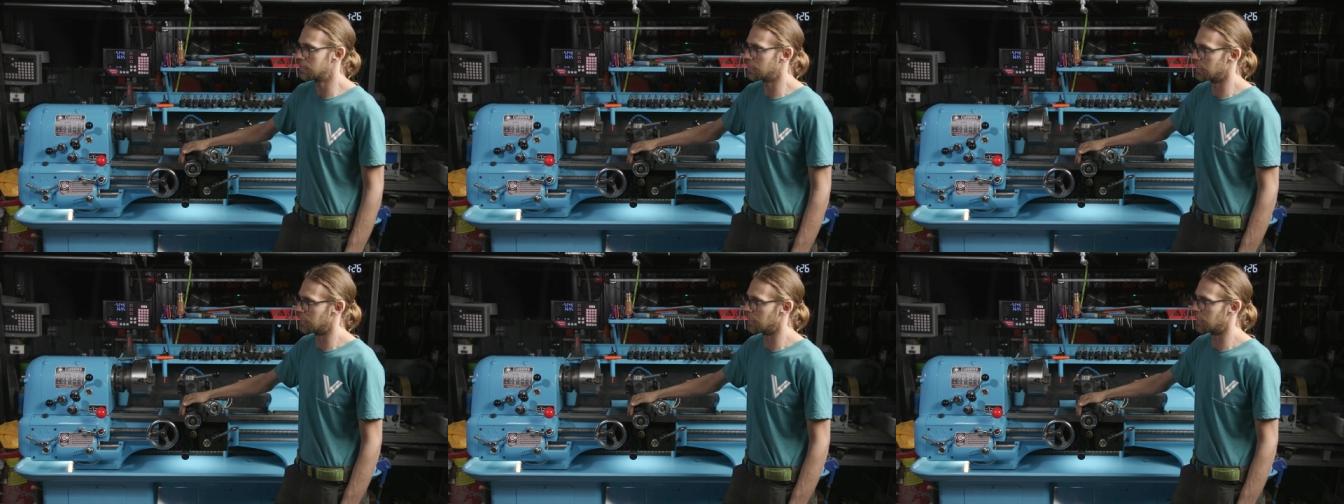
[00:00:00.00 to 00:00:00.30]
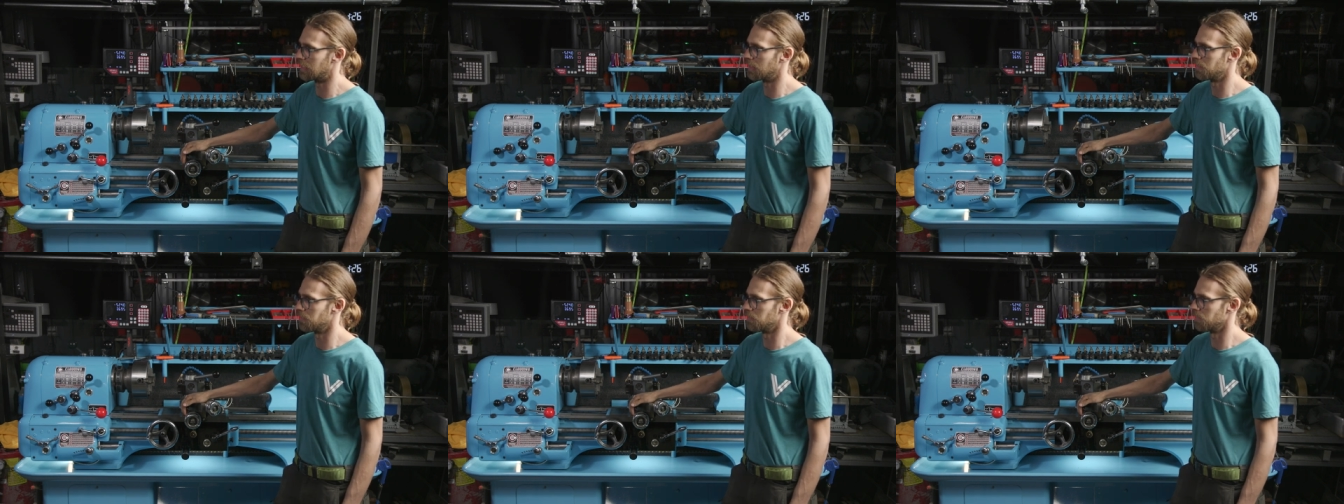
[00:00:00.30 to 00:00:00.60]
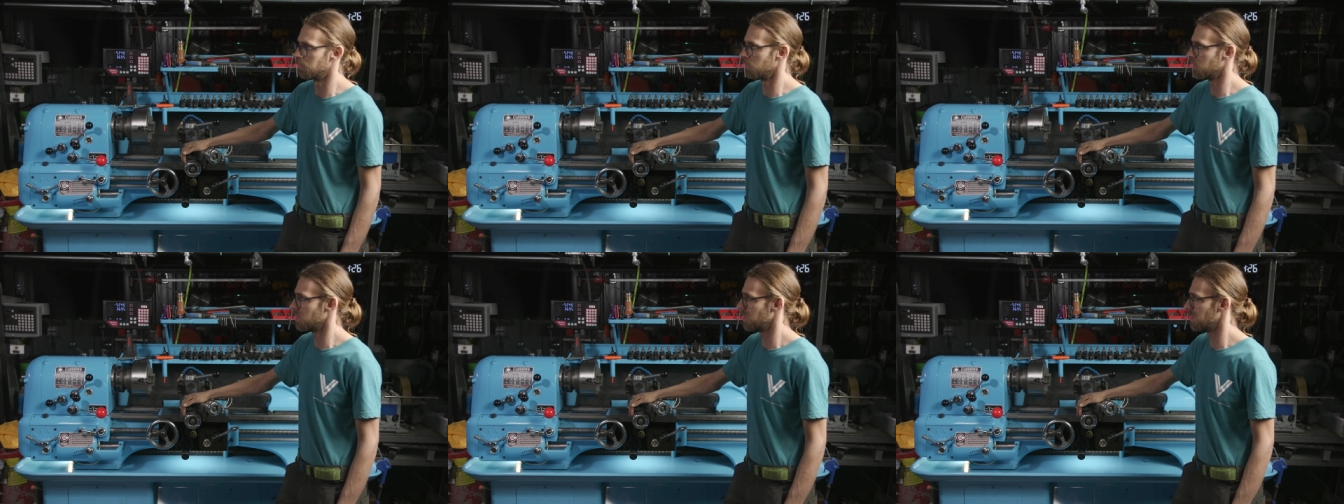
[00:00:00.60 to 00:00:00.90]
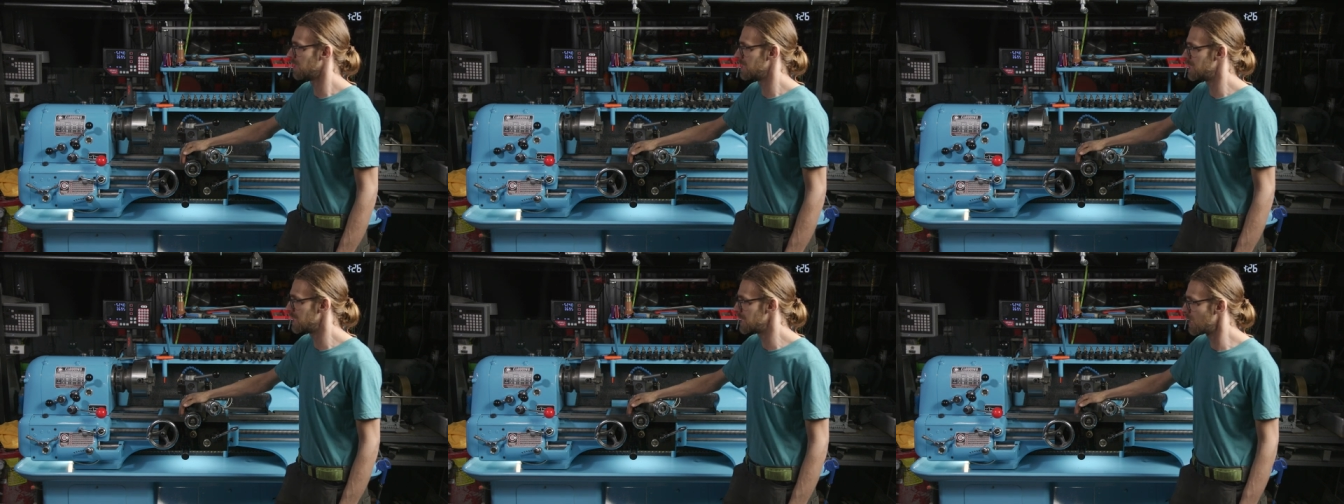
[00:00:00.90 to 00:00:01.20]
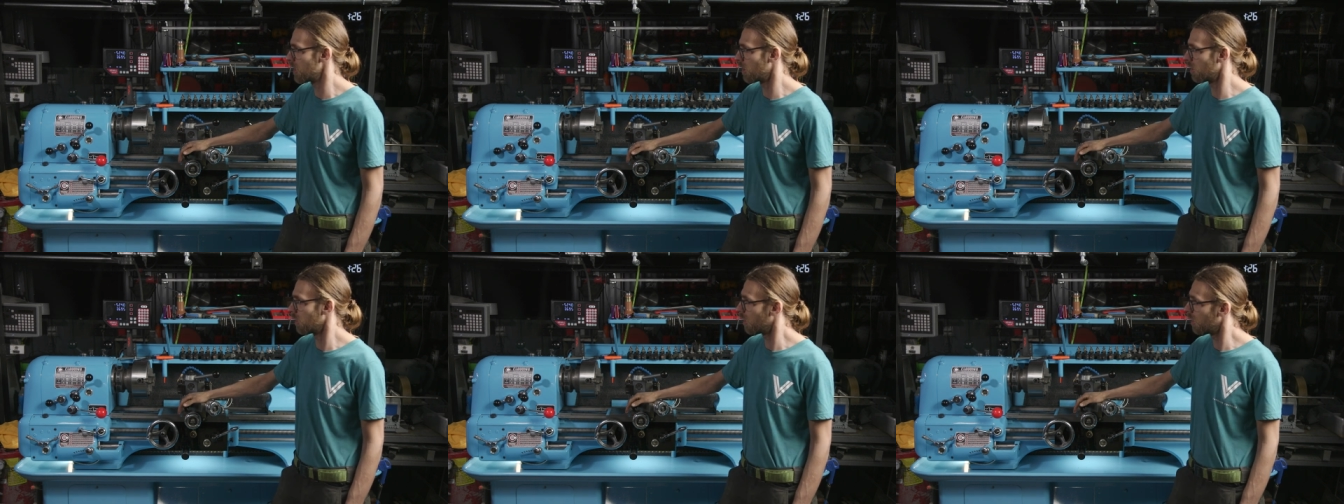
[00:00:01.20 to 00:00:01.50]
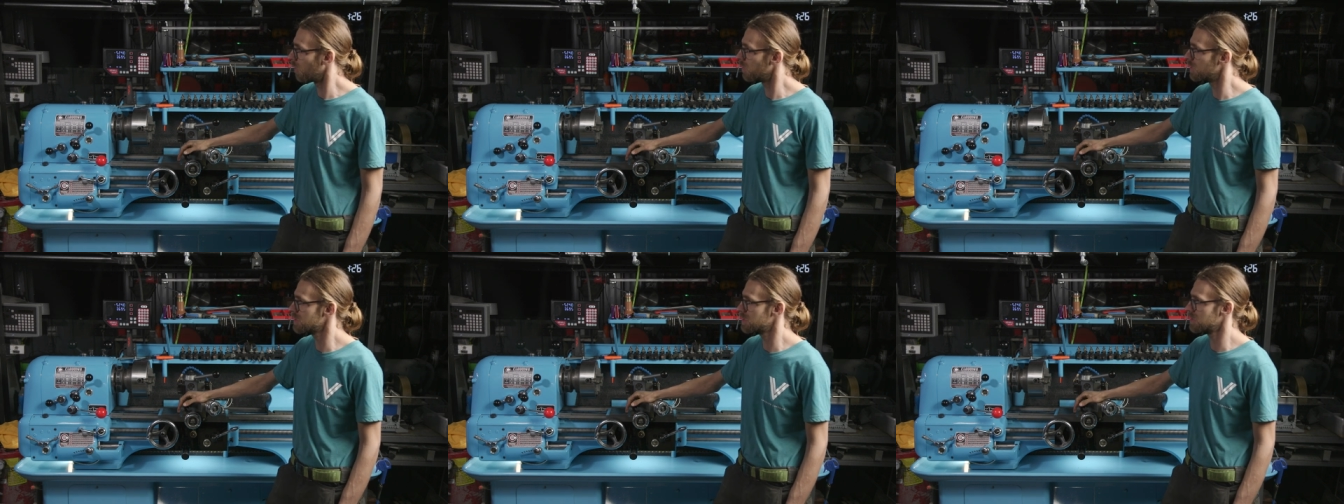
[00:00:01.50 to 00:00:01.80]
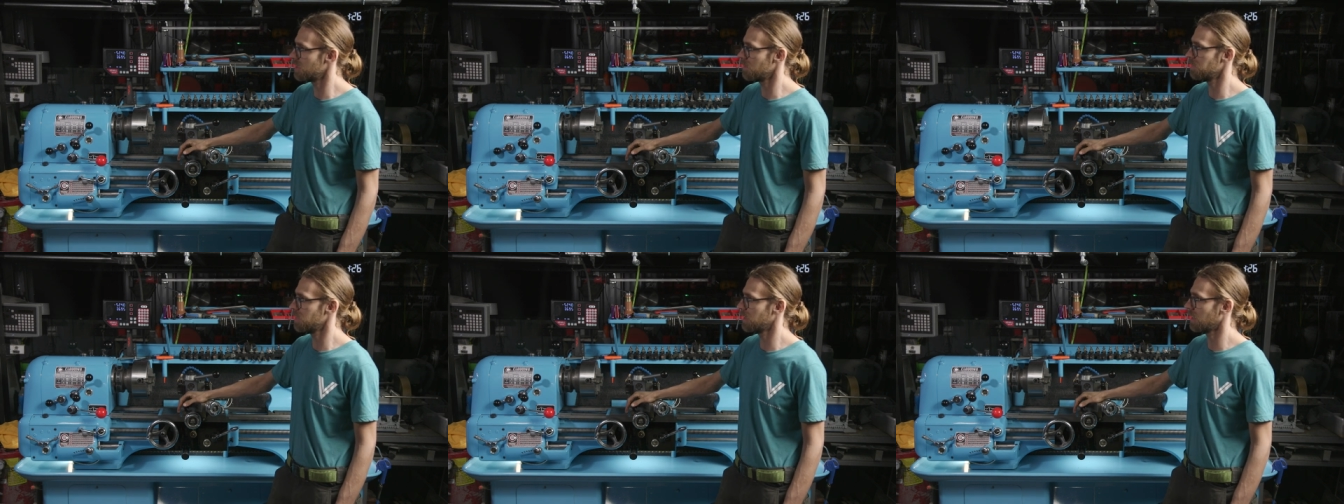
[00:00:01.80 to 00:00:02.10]
Um, the DRO is
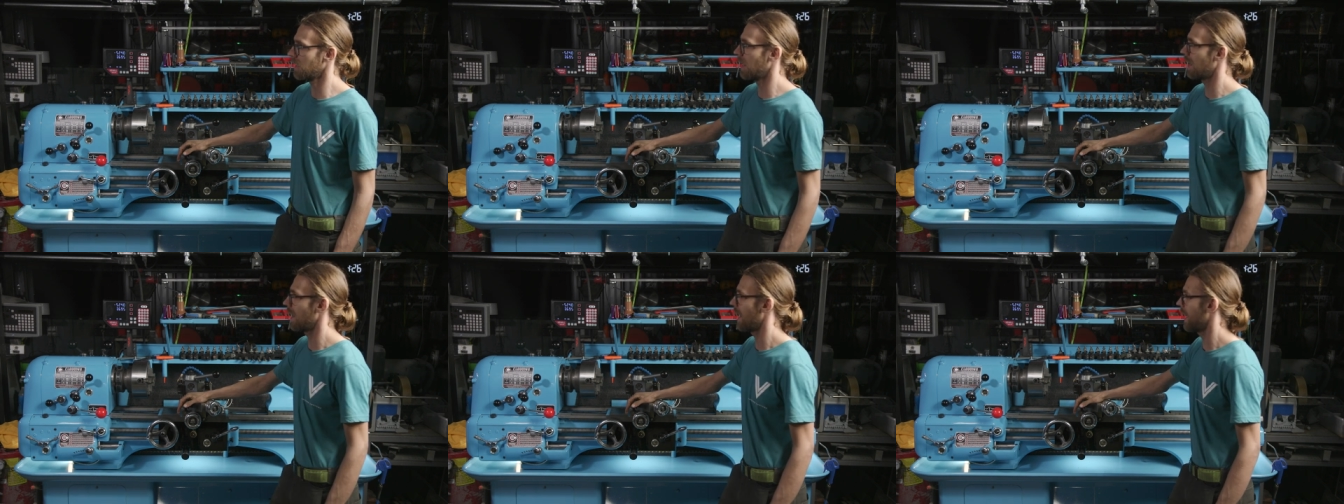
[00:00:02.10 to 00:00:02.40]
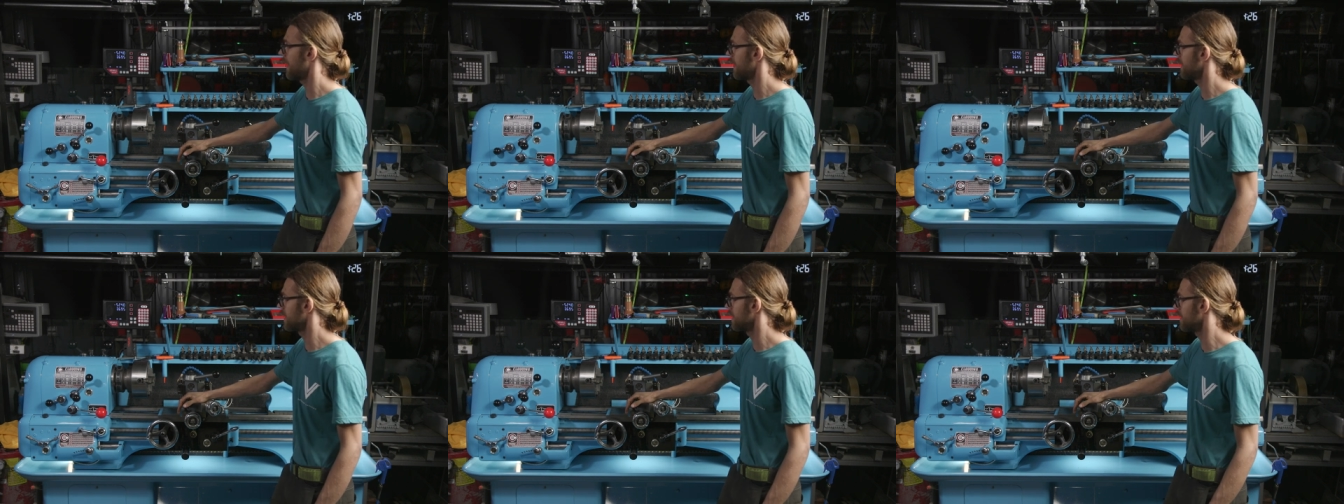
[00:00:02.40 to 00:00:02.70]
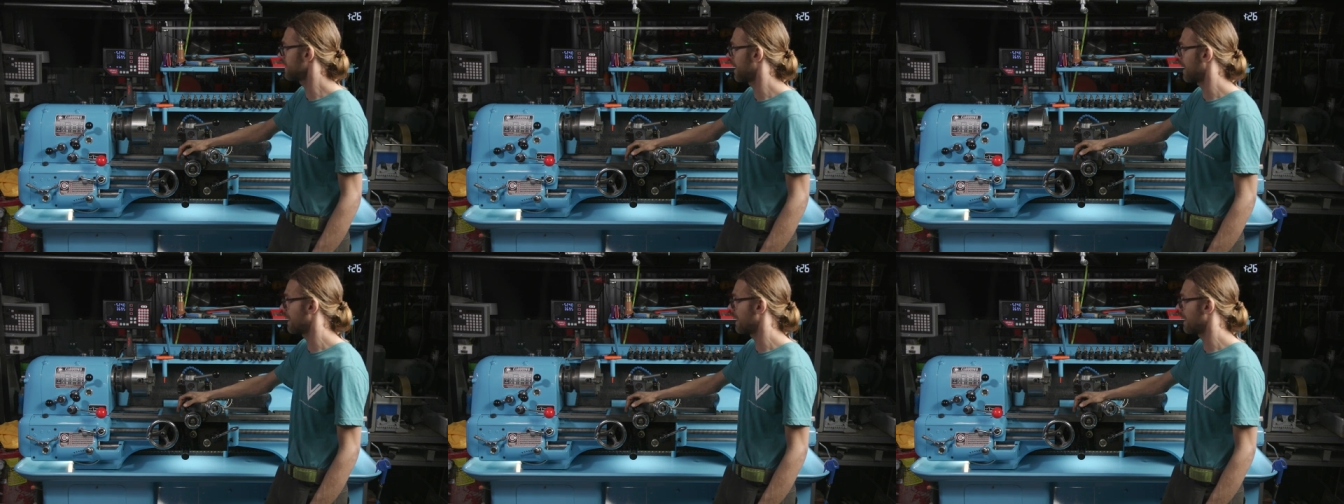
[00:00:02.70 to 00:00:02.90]
something I added,